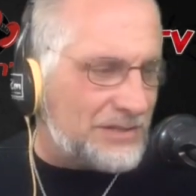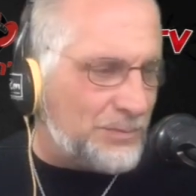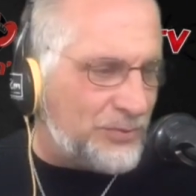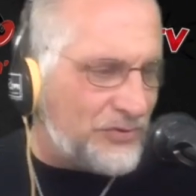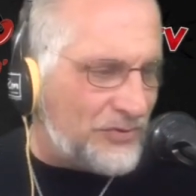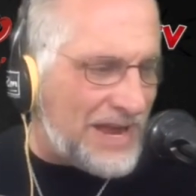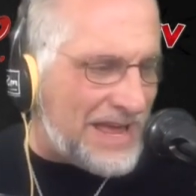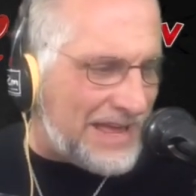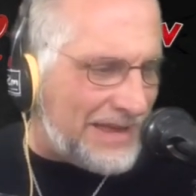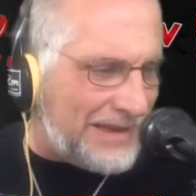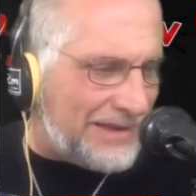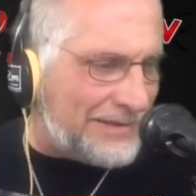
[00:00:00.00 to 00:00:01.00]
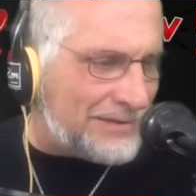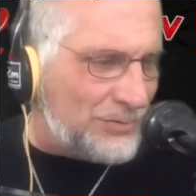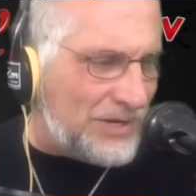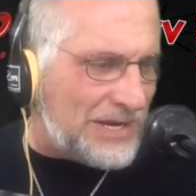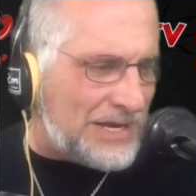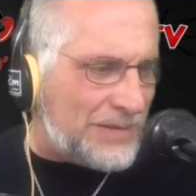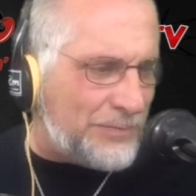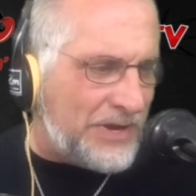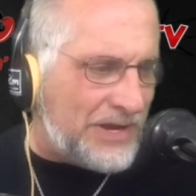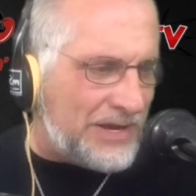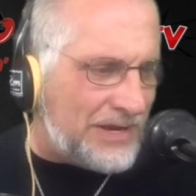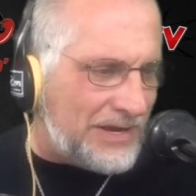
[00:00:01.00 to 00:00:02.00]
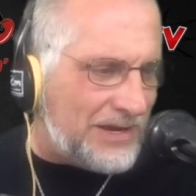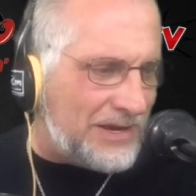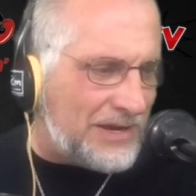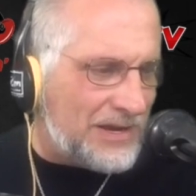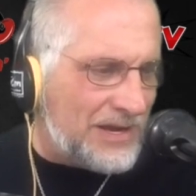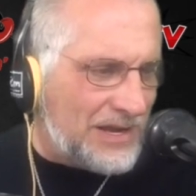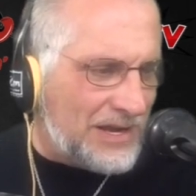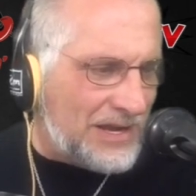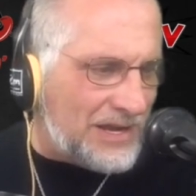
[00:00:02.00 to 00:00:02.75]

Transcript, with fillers: price we gotta pay, and